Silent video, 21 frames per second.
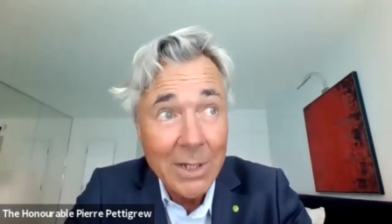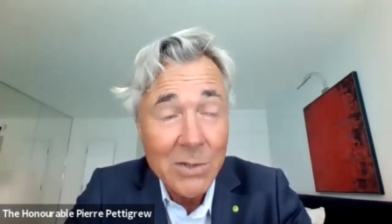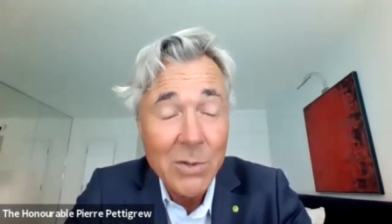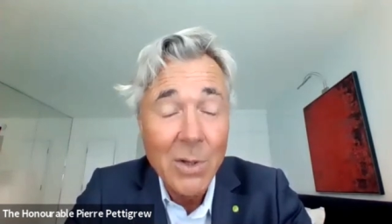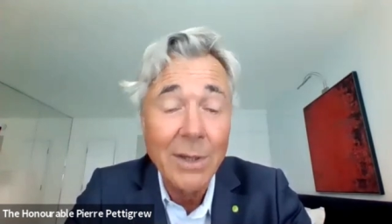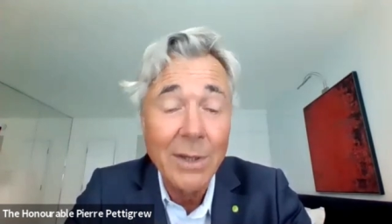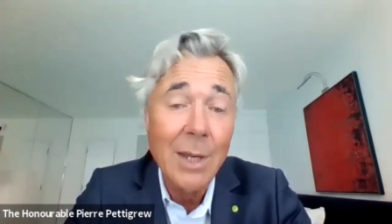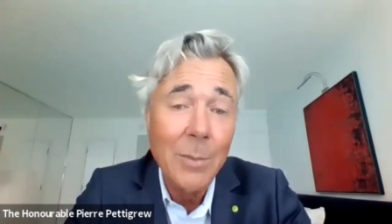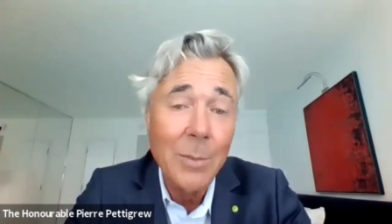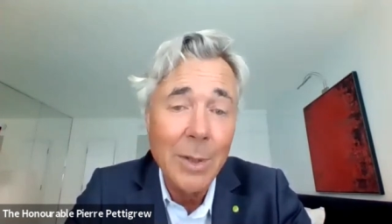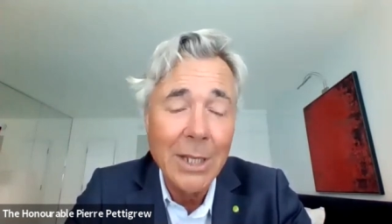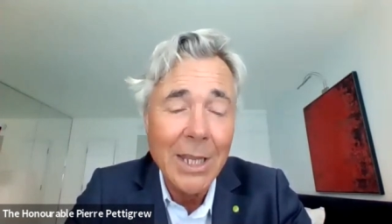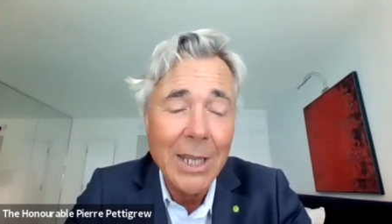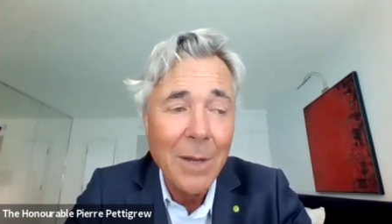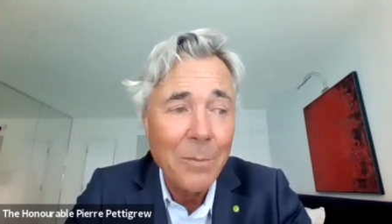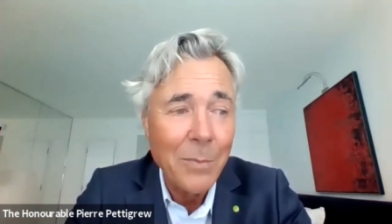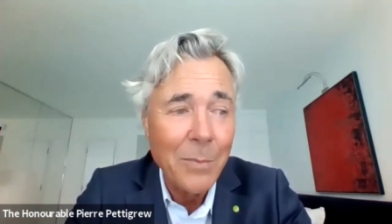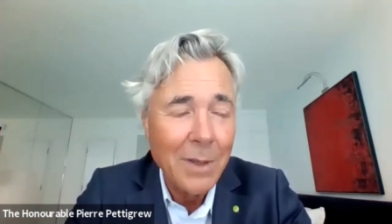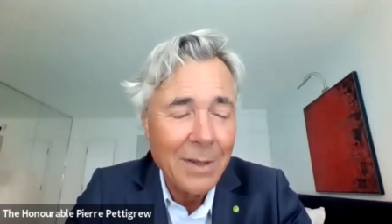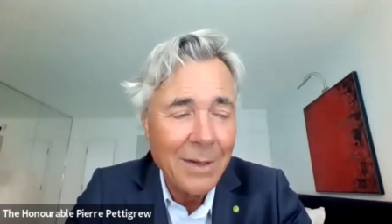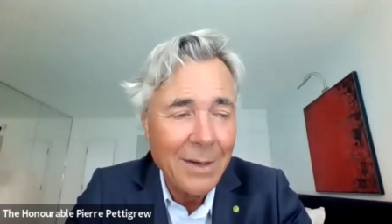Minister and then
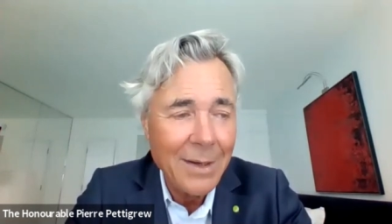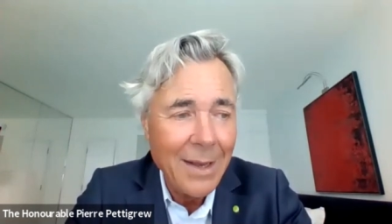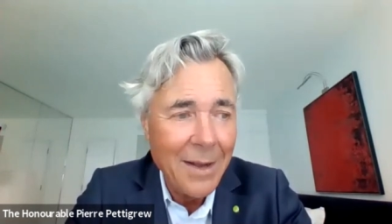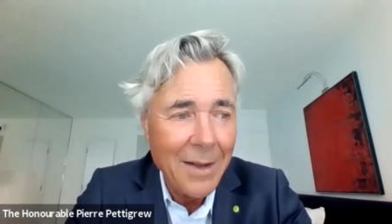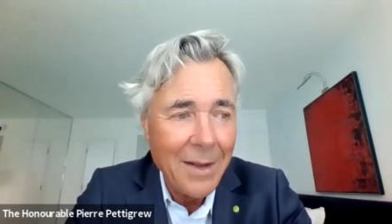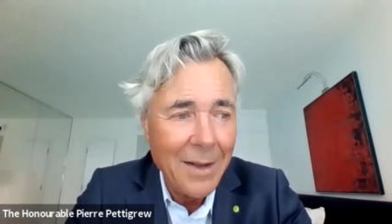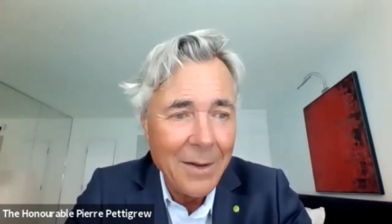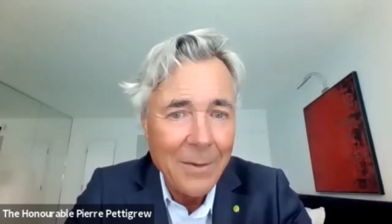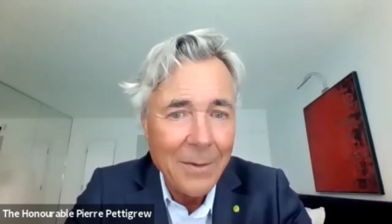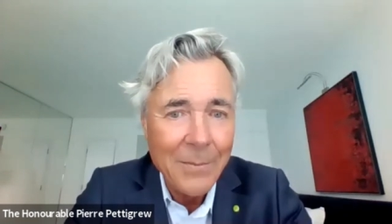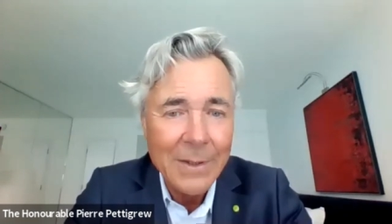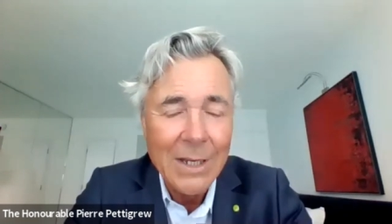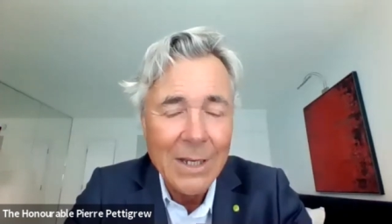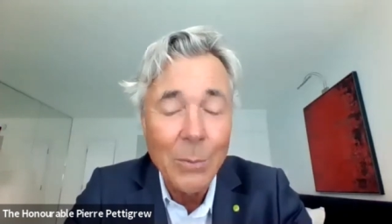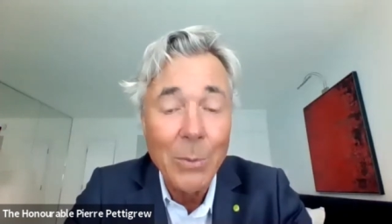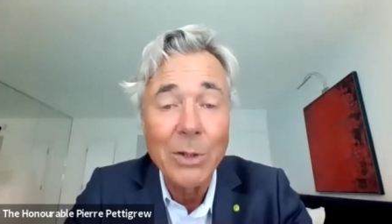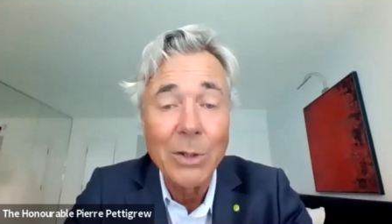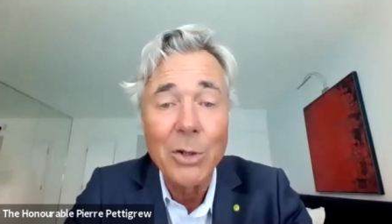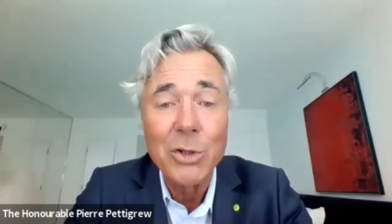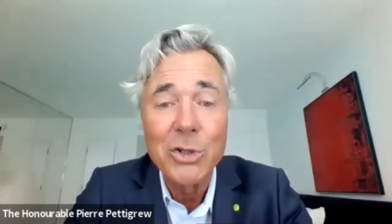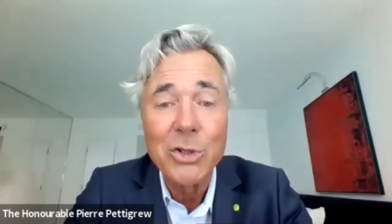became uh,
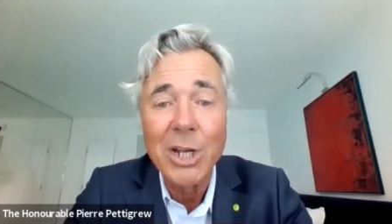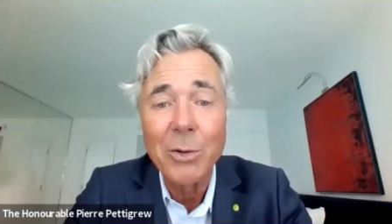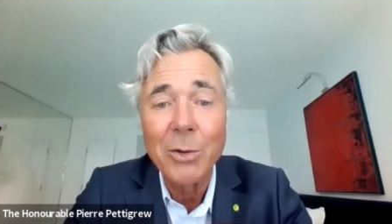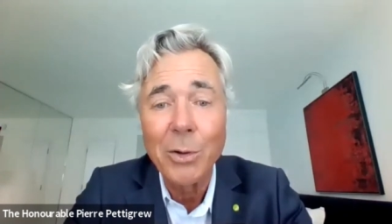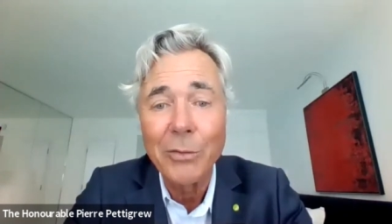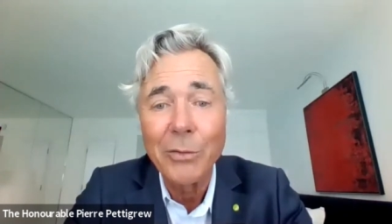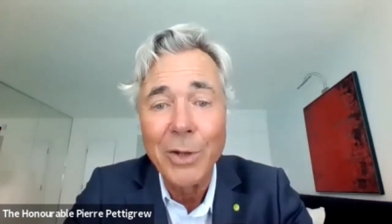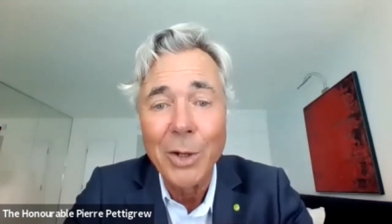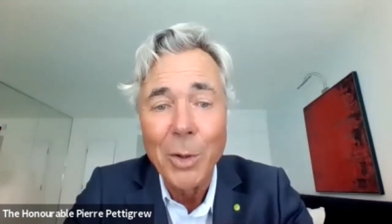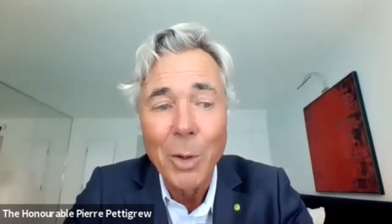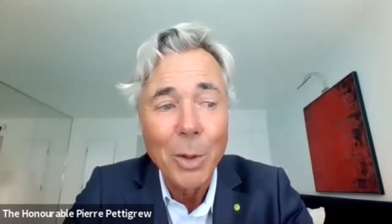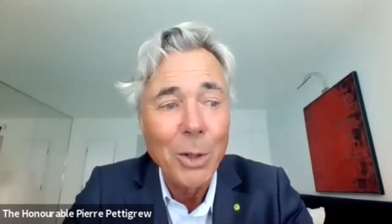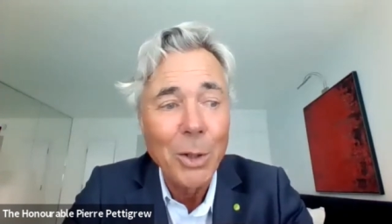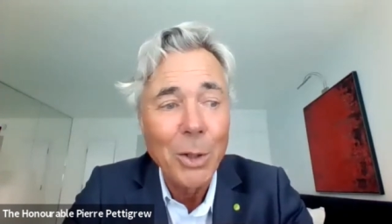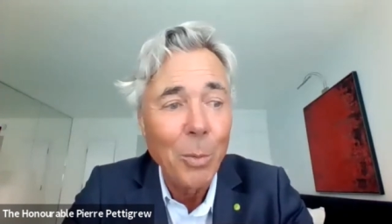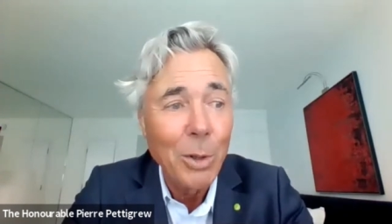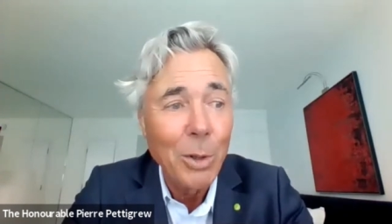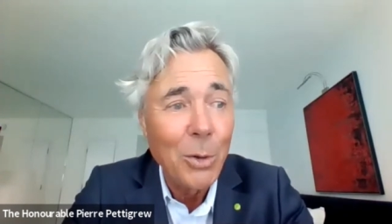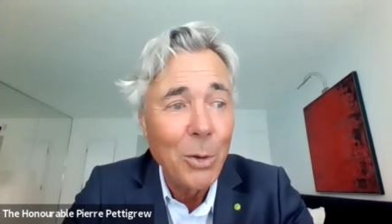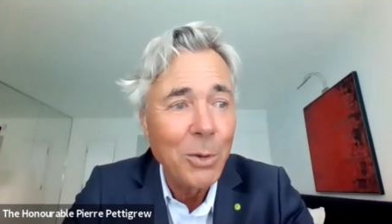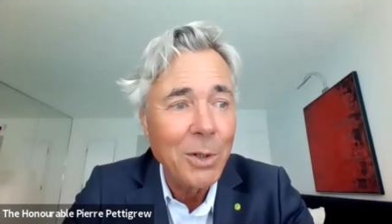Director General of the, the
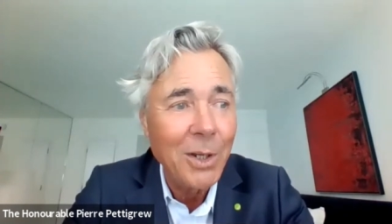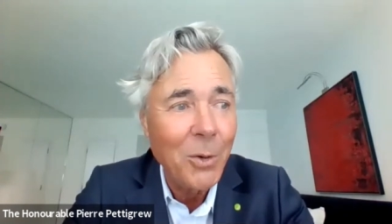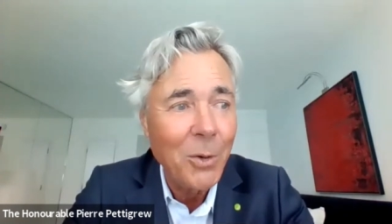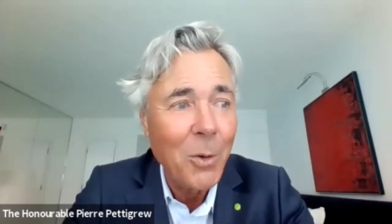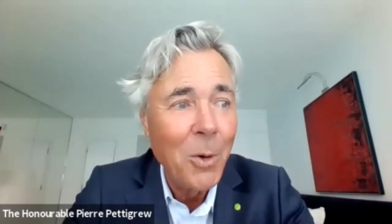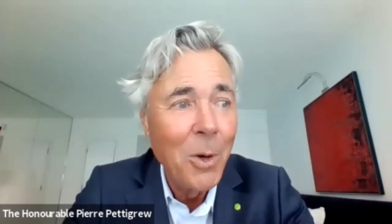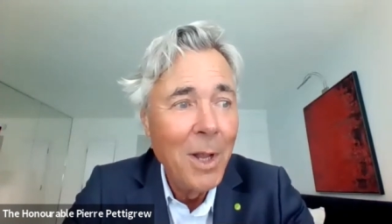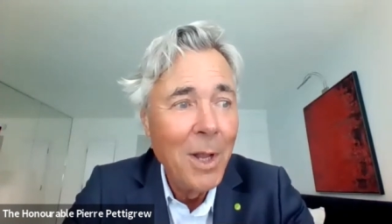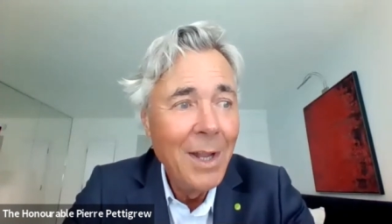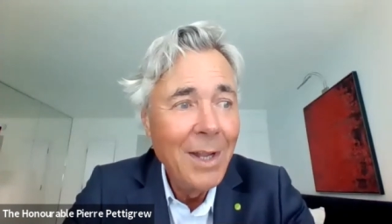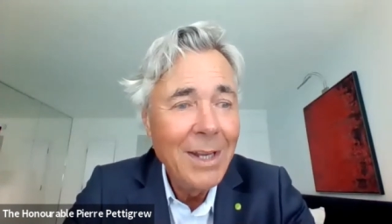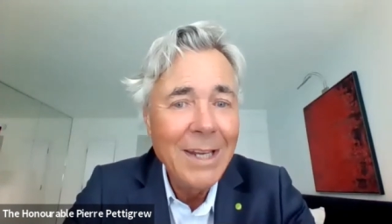WTO.